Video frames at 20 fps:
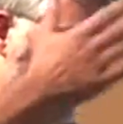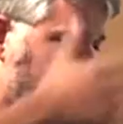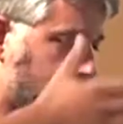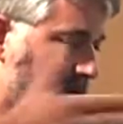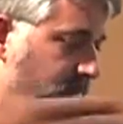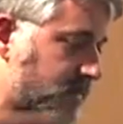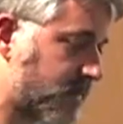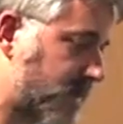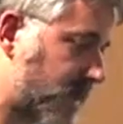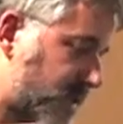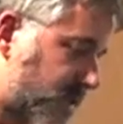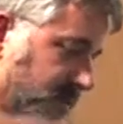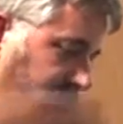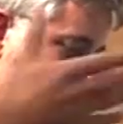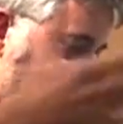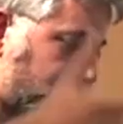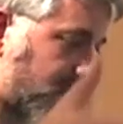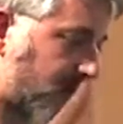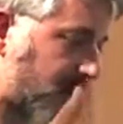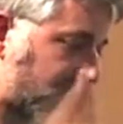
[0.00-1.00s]
we just
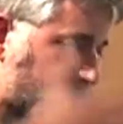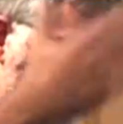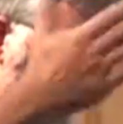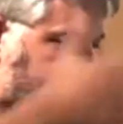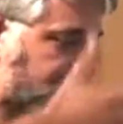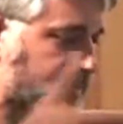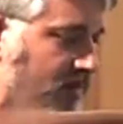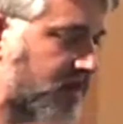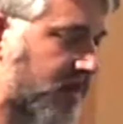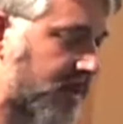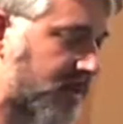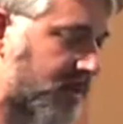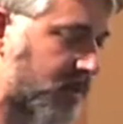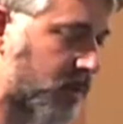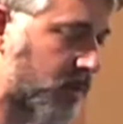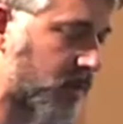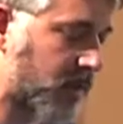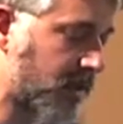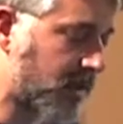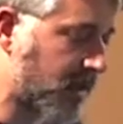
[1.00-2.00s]
for the presentation we need
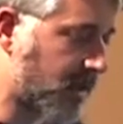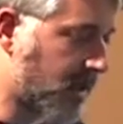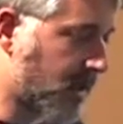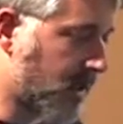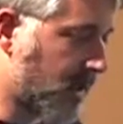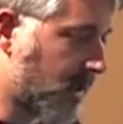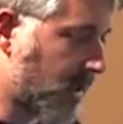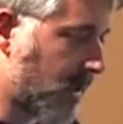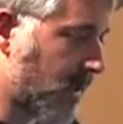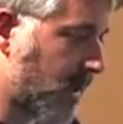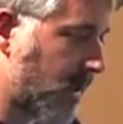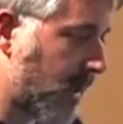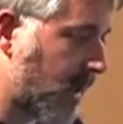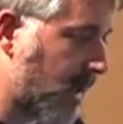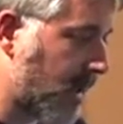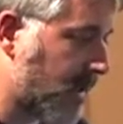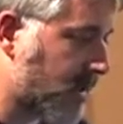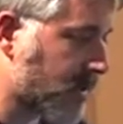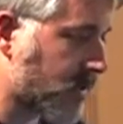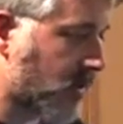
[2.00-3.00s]
to,
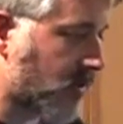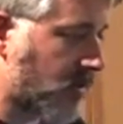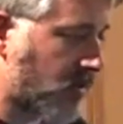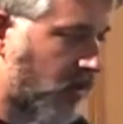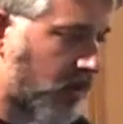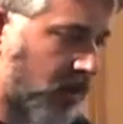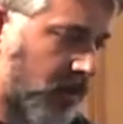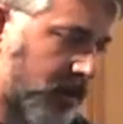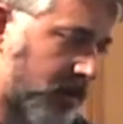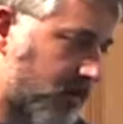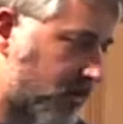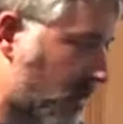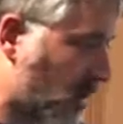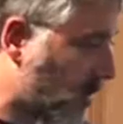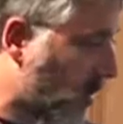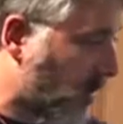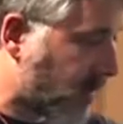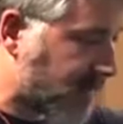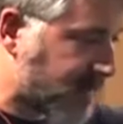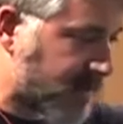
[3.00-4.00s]
uh, so you,
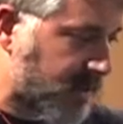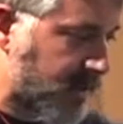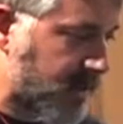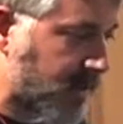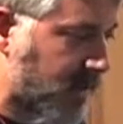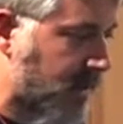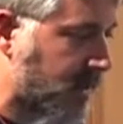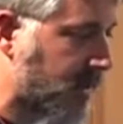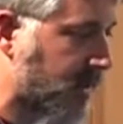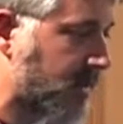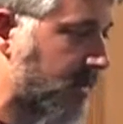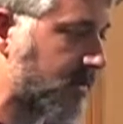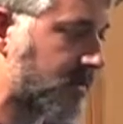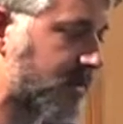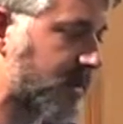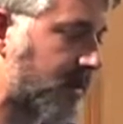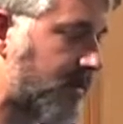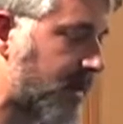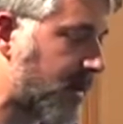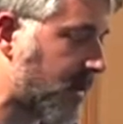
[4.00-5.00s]
you see the
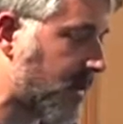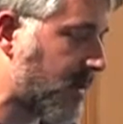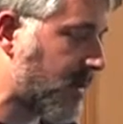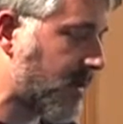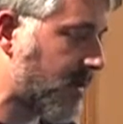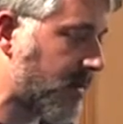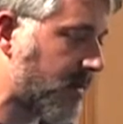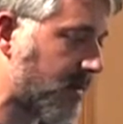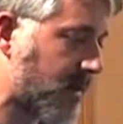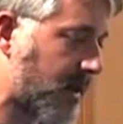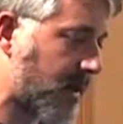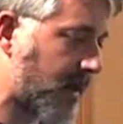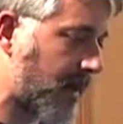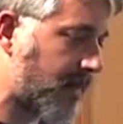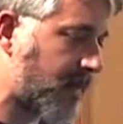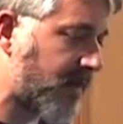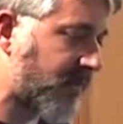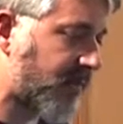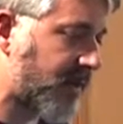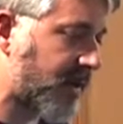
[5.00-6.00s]
several
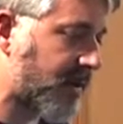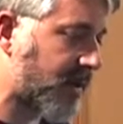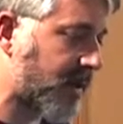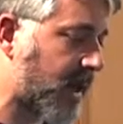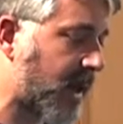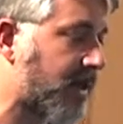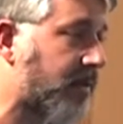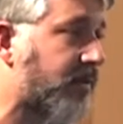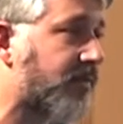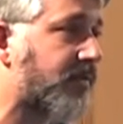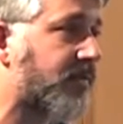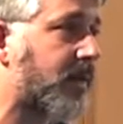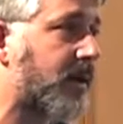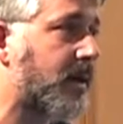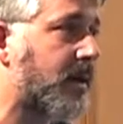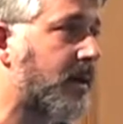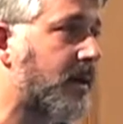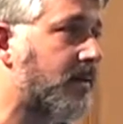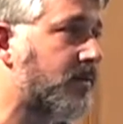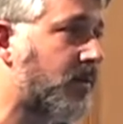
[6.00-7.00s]
um, different kind of
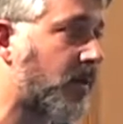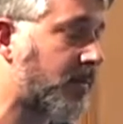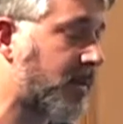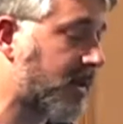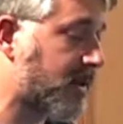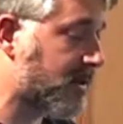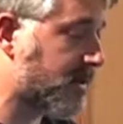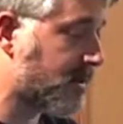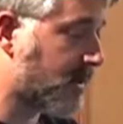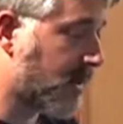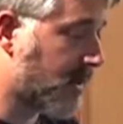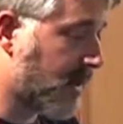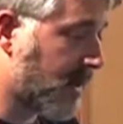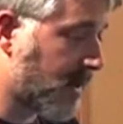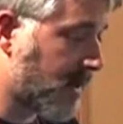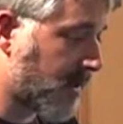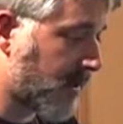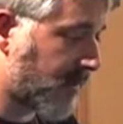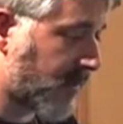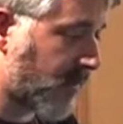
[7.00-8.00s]
uh, topics
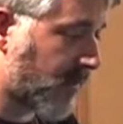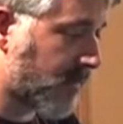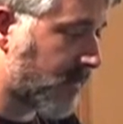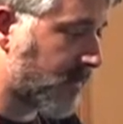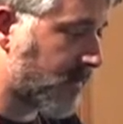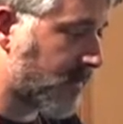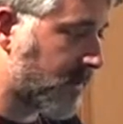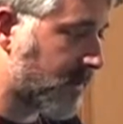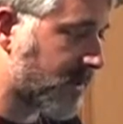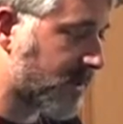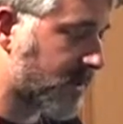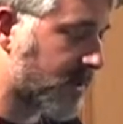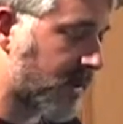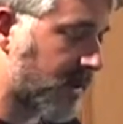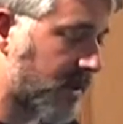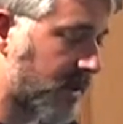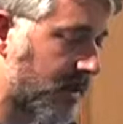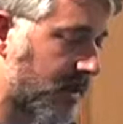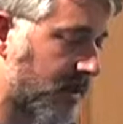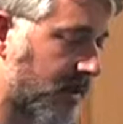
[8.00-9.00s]
from these
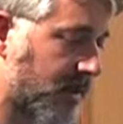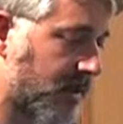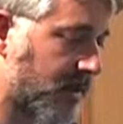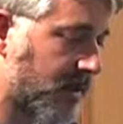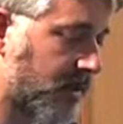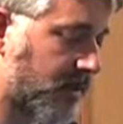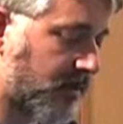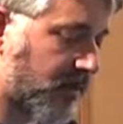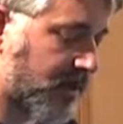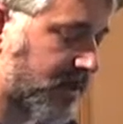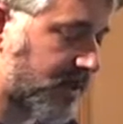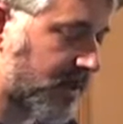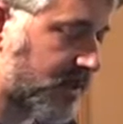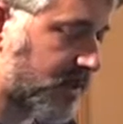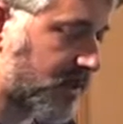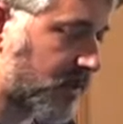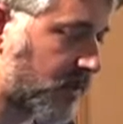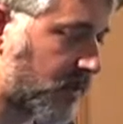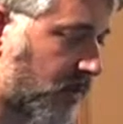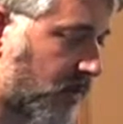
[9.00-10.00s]
uh,
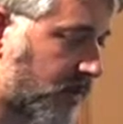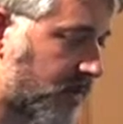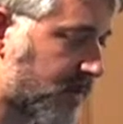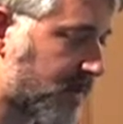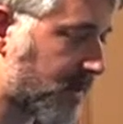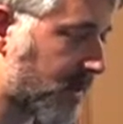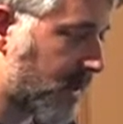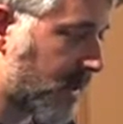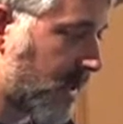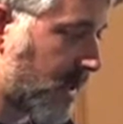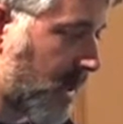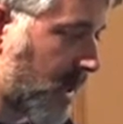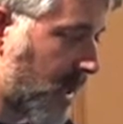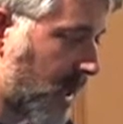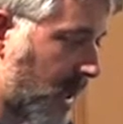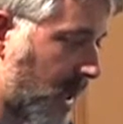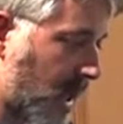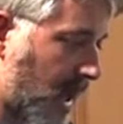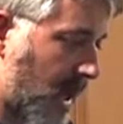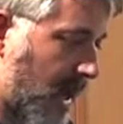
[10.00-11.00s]
research groups,
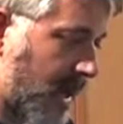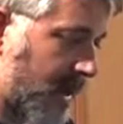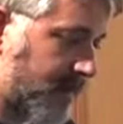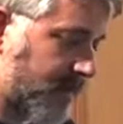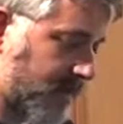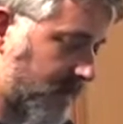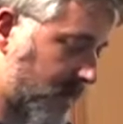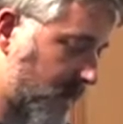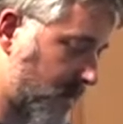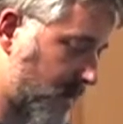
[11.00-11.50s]
and